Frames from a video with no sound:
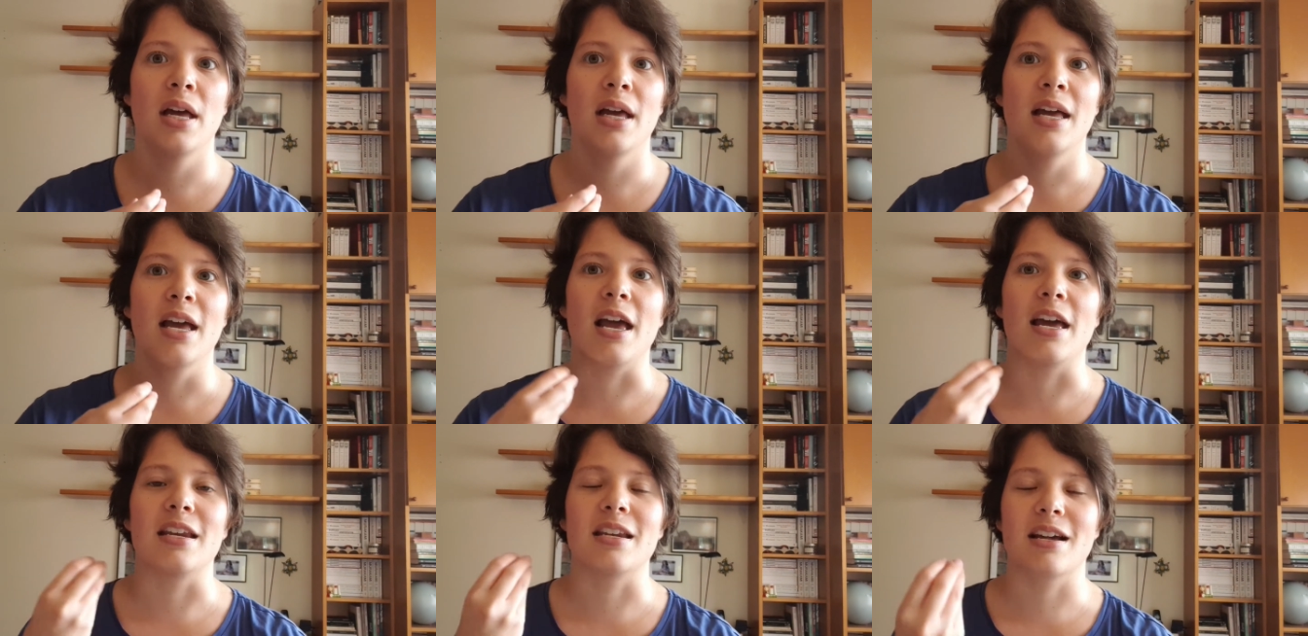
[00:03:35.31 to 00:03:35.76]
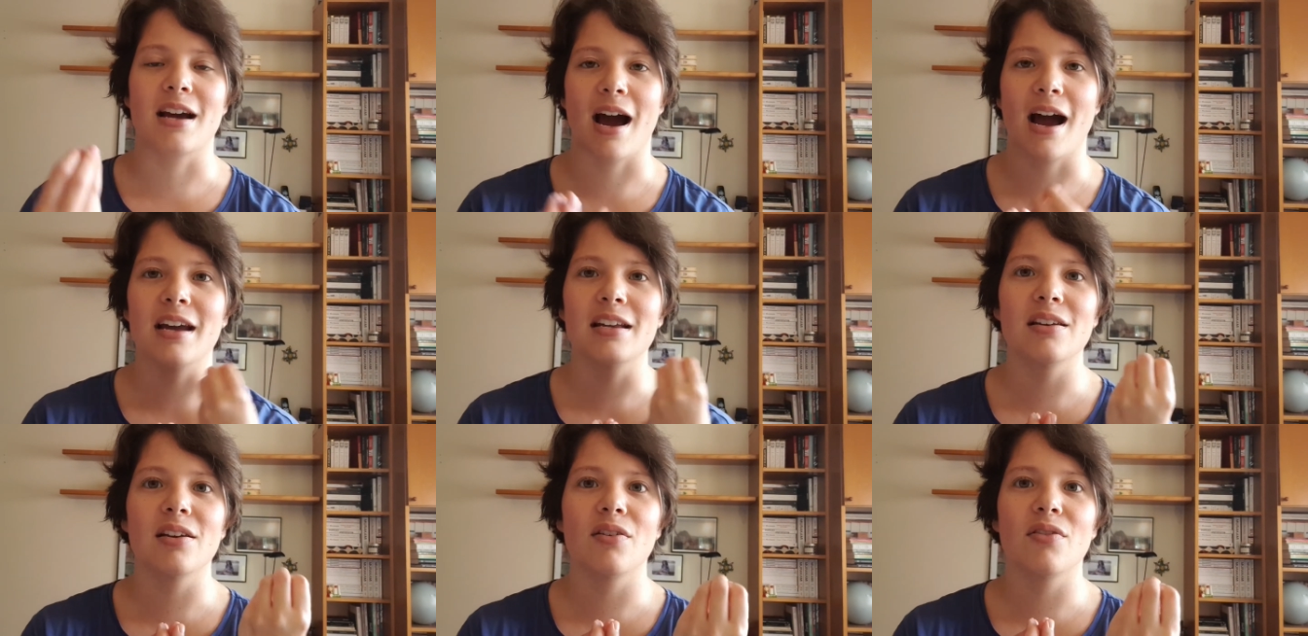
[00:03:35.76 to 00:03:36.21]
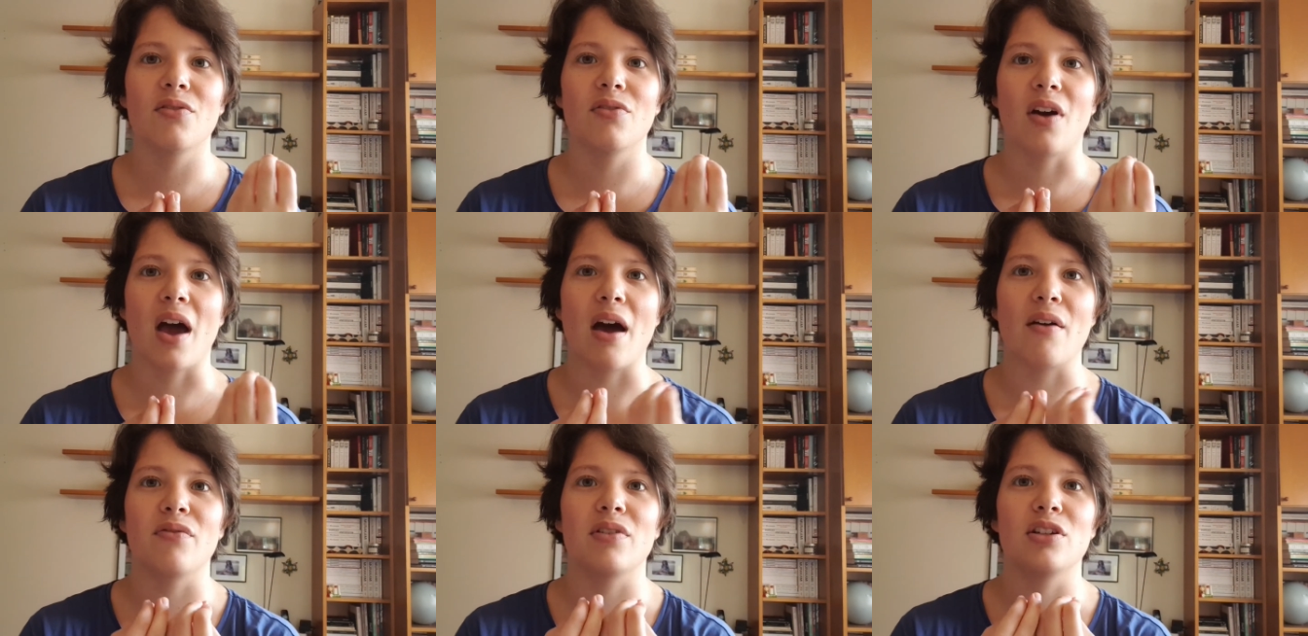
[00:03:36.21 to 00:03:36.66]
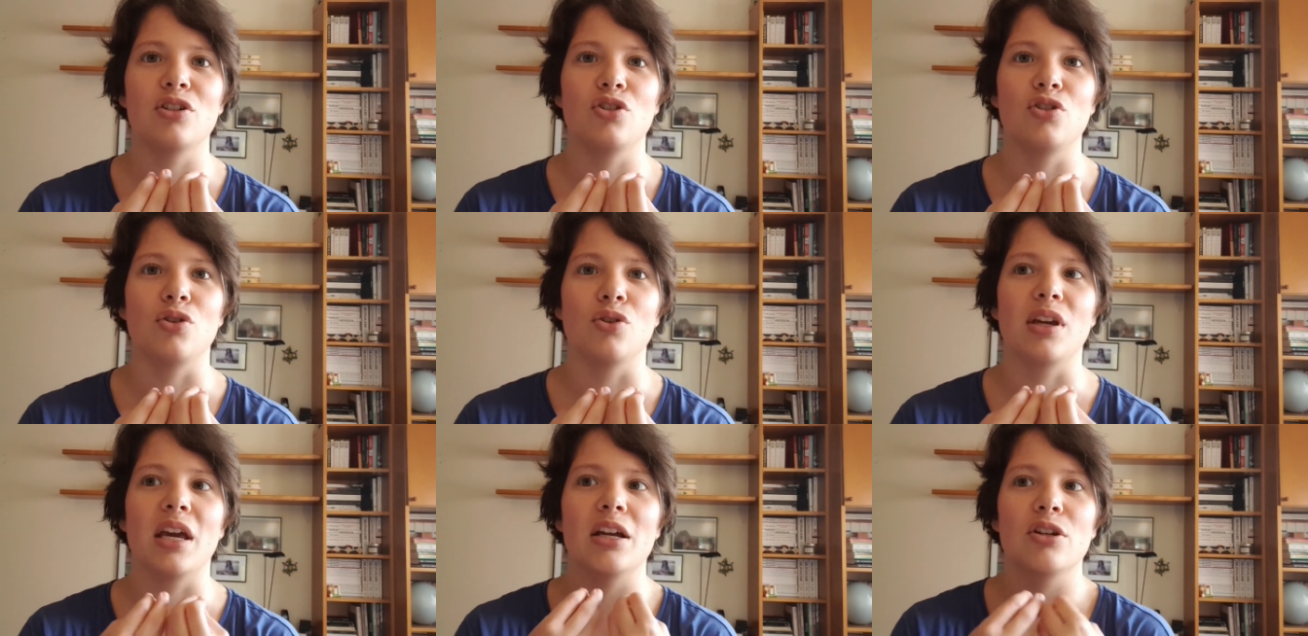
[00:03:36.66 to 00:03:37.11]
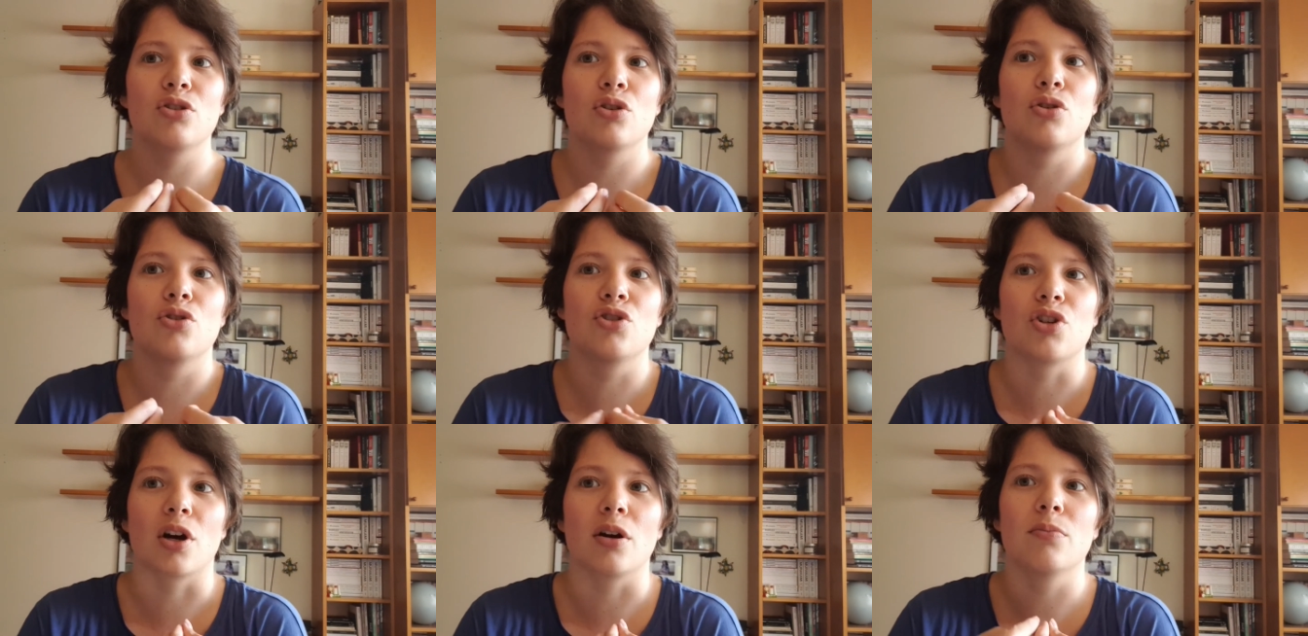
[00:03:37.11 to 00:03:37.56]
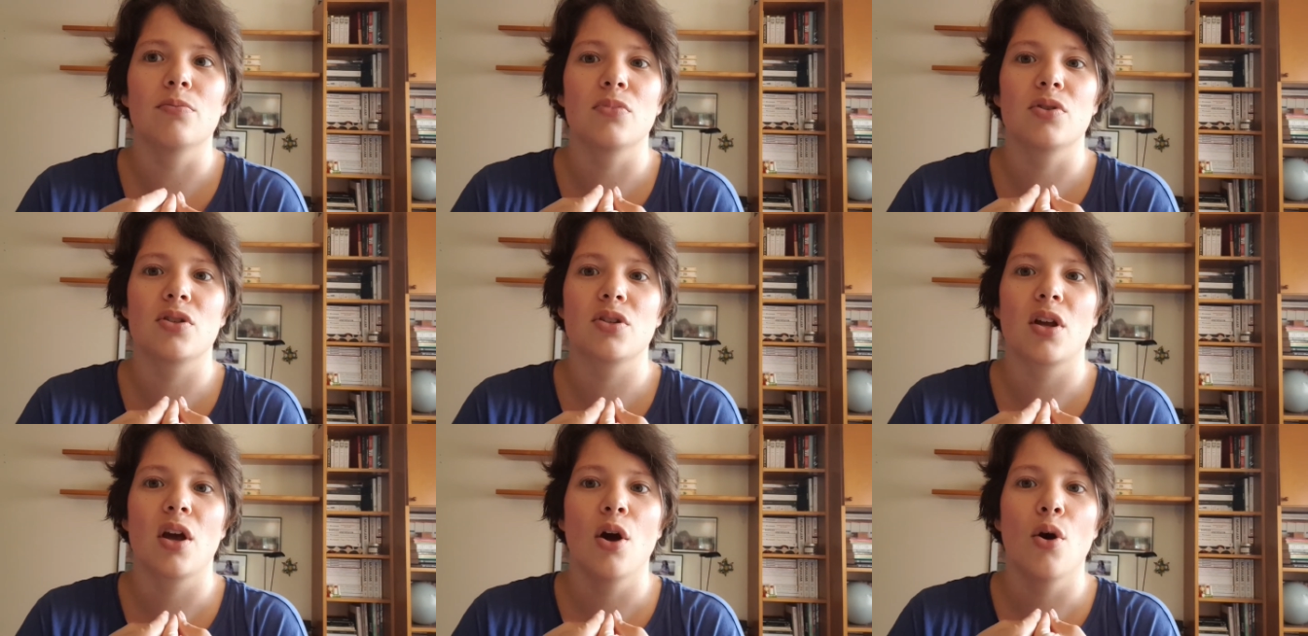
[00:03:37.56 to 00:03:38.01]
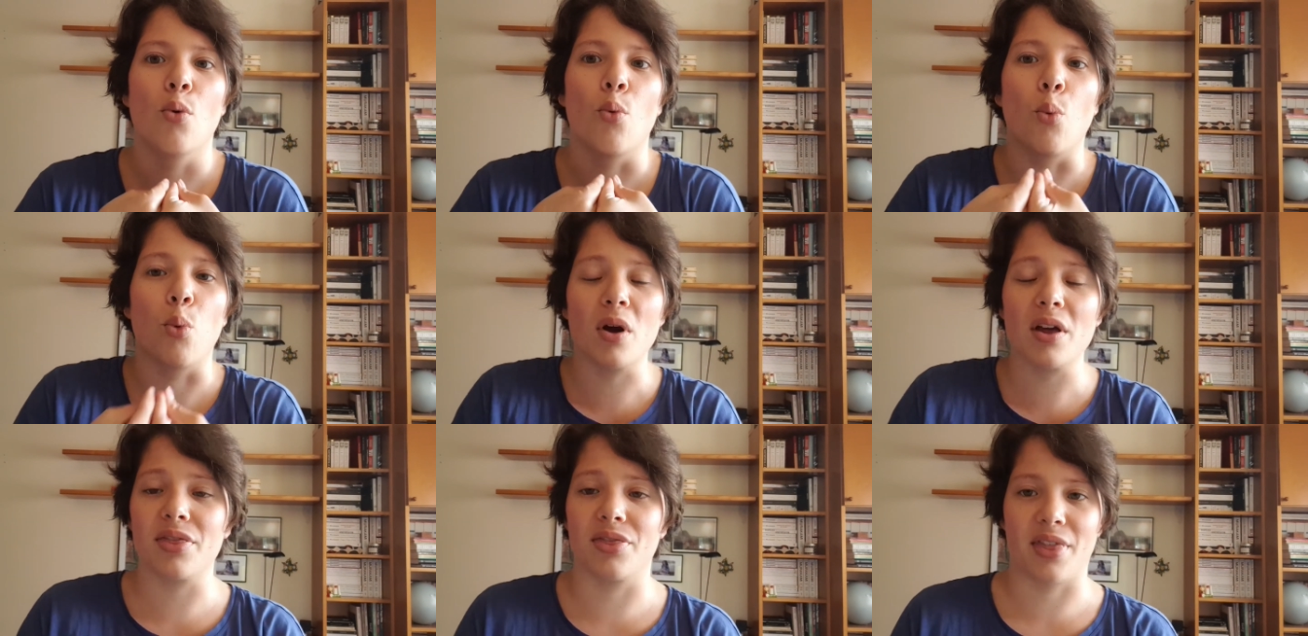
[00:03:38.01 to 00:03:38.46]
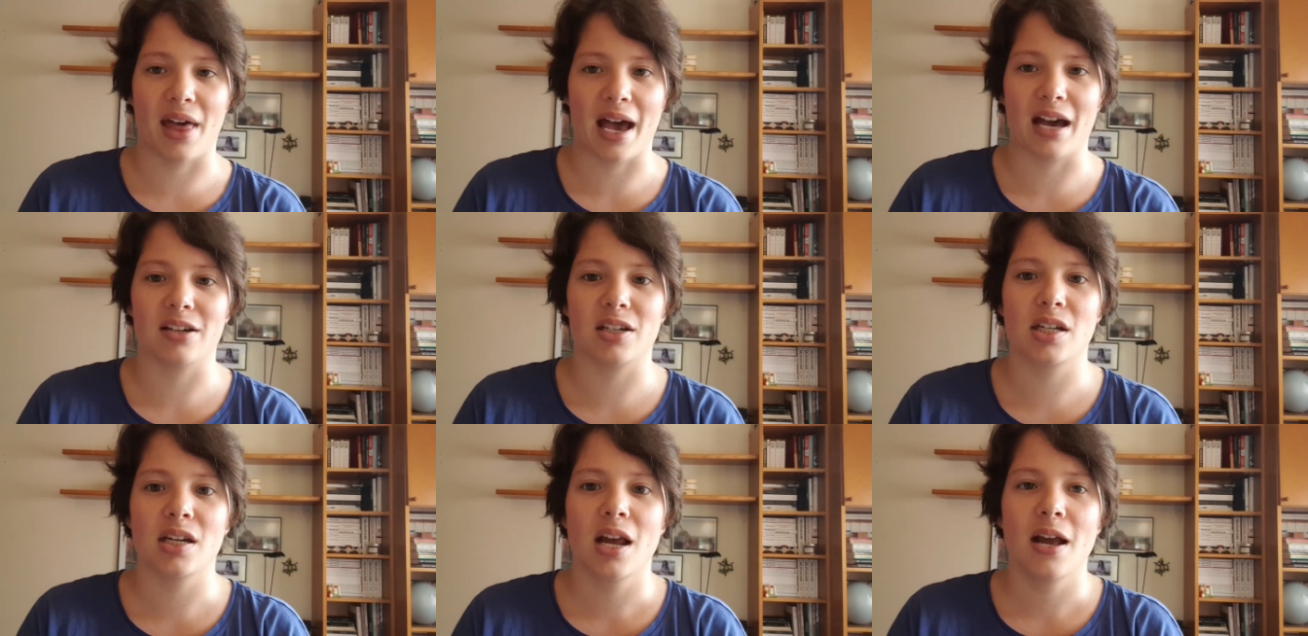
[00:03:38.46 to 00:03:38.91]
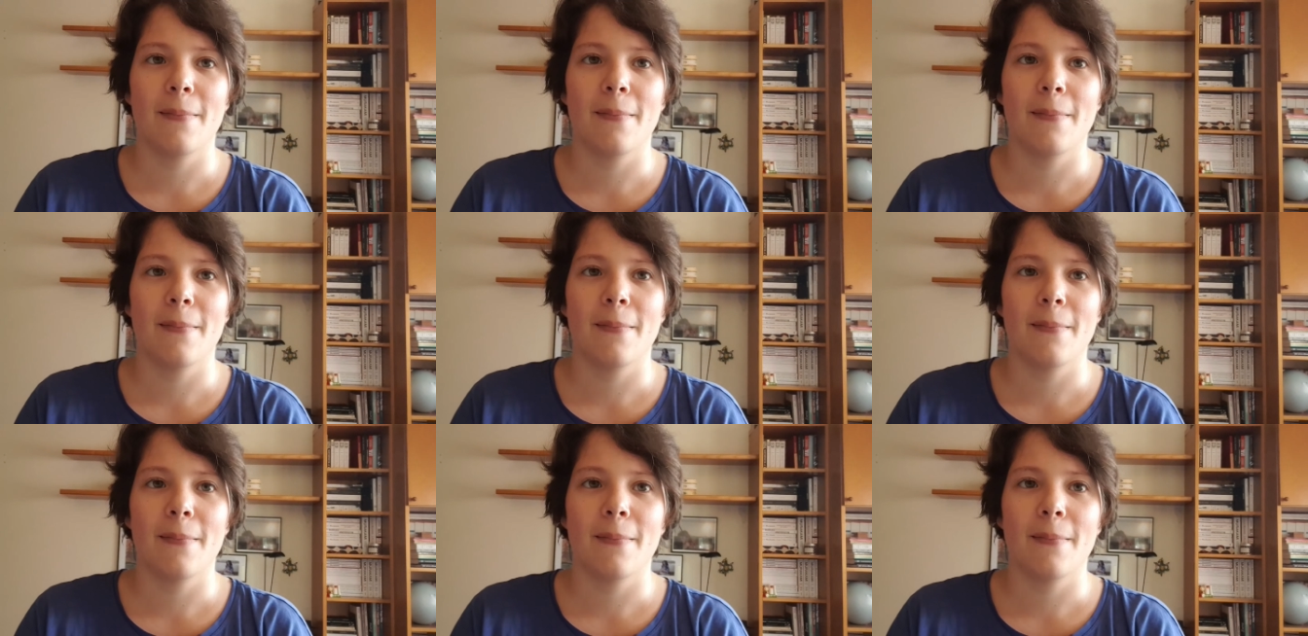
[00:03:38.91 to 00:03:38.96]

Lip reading: and kind of having to get to terms with that.